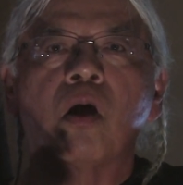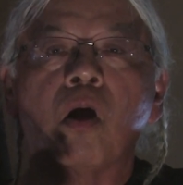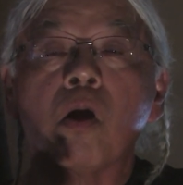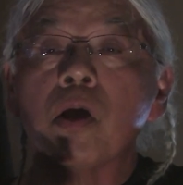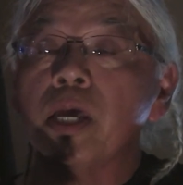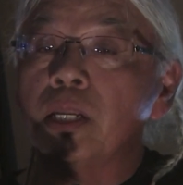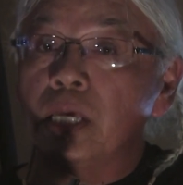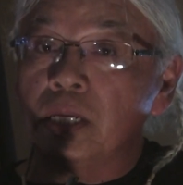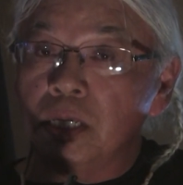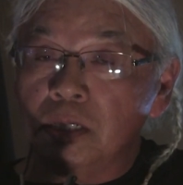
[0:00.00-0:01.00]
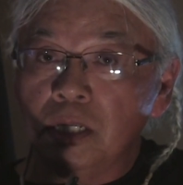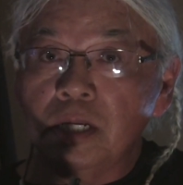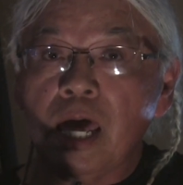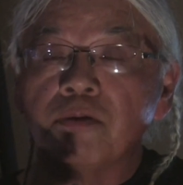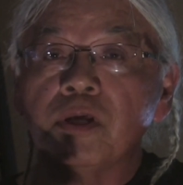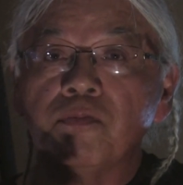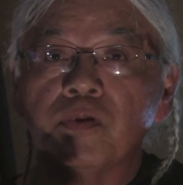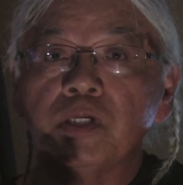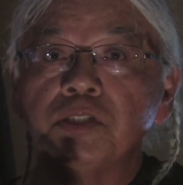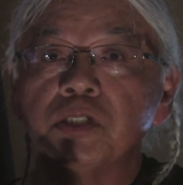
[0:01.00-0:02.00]
and in that
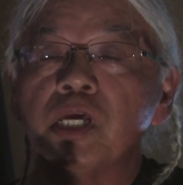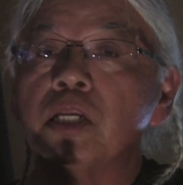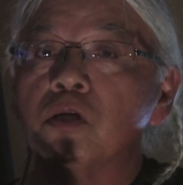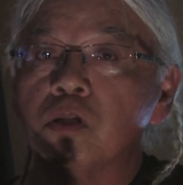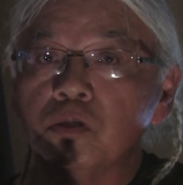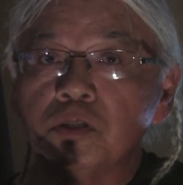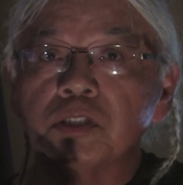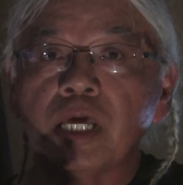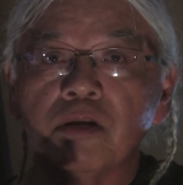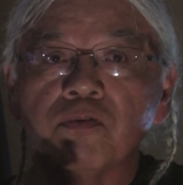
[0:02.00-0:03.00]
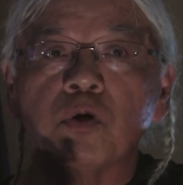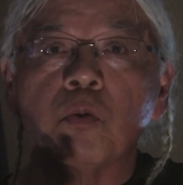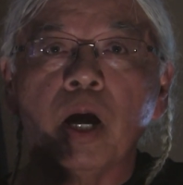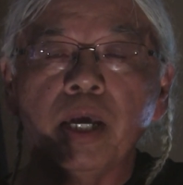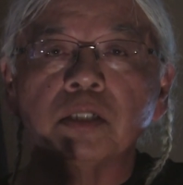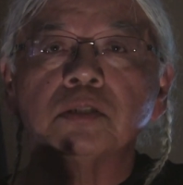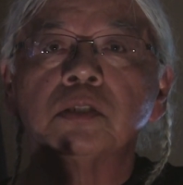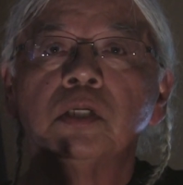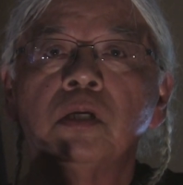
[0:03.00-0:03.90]
definition includes Native Hawaiians.